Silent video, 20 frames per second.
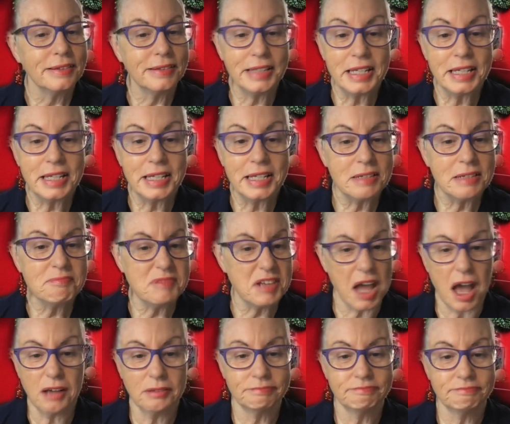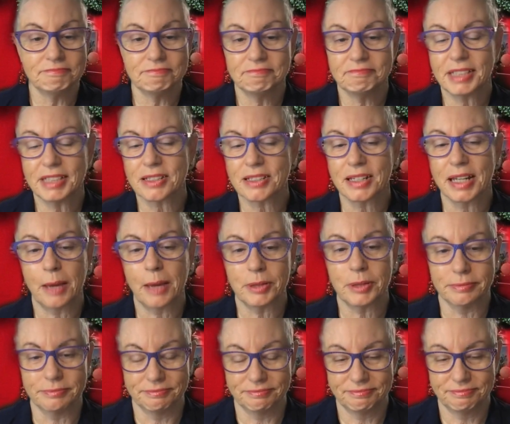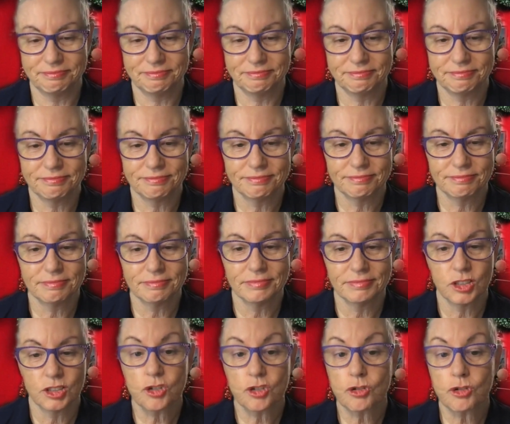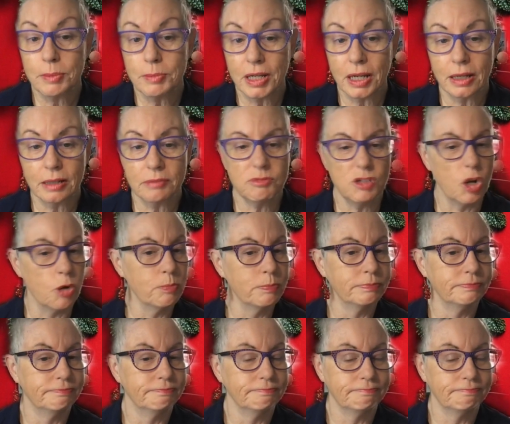LinkedIn? No, doesn't happen. StreamYard? Nope.